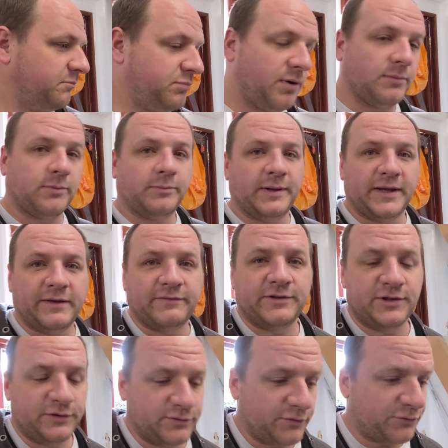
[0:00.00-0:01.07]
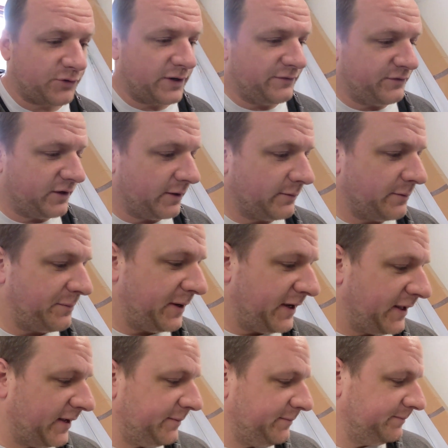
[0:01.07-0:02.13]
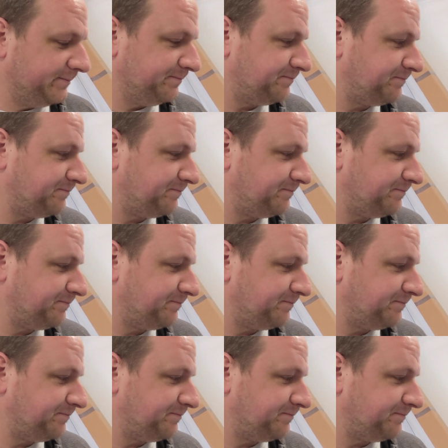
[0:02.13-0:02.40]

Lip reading: Probably give it to you for free if you come and pick it up.